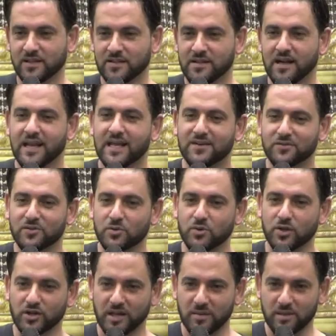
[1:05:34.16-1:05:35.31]
A lot of you would
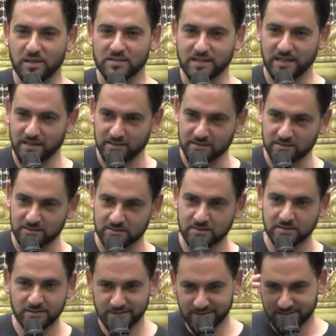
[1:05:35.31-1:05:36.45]
look at me and say,
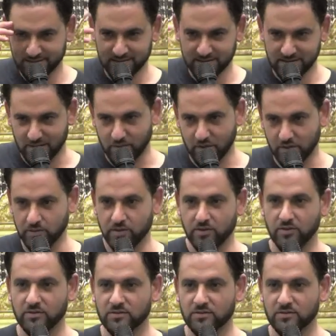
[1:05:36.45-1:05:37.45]
something wrong with you.